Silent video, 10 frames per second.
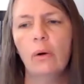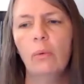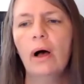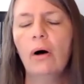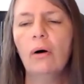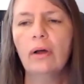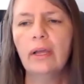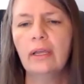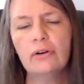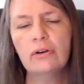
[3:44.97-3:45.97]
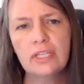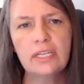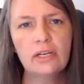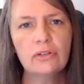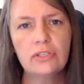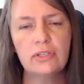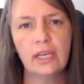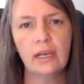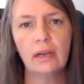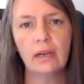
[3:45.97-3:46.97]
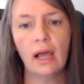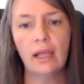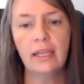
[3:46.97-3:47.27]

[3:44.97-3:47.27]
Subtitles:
well, here's the deal, Suzanne.